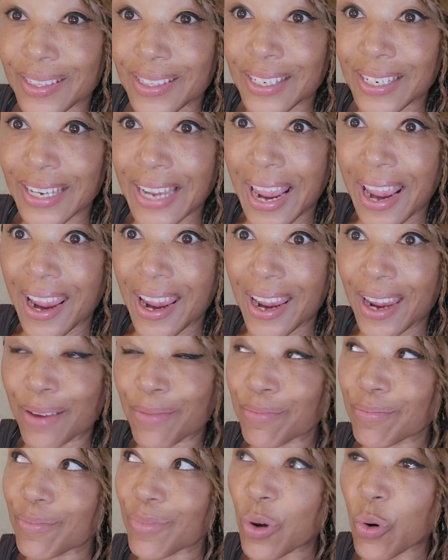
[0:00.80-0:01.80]

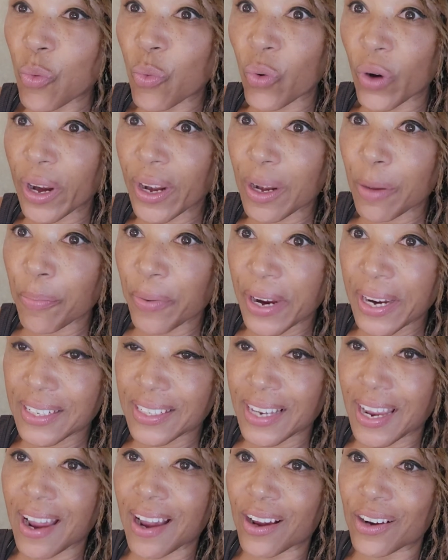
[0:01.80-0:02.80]
Today, we're going to
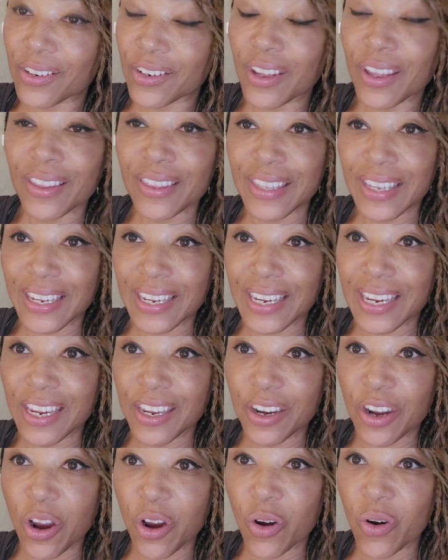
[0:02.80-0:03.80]
break down the
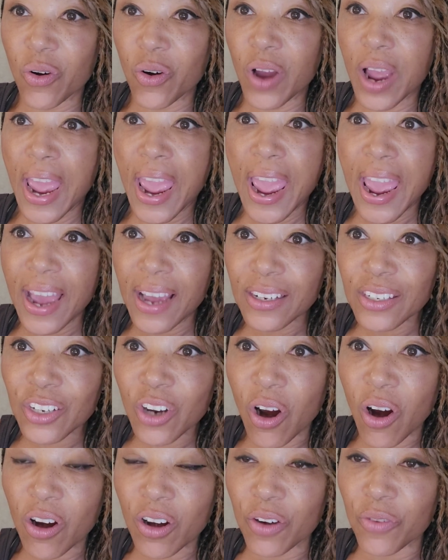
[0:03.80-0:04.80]
keto
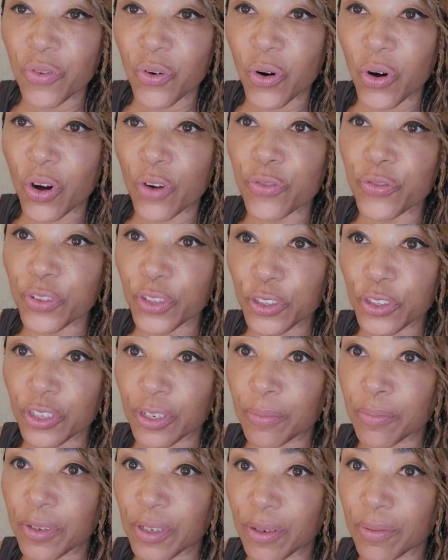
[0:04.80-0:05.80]
and carnivore flu
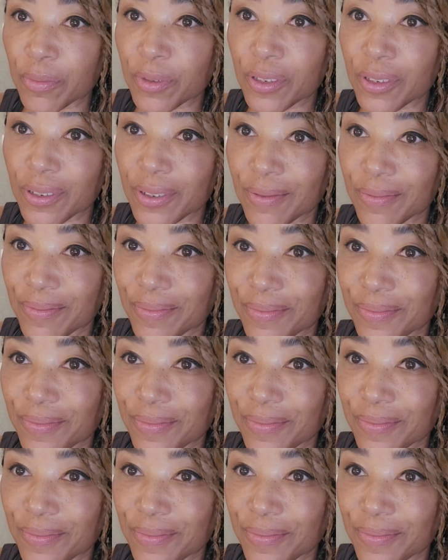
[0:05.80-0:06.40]
symptoms.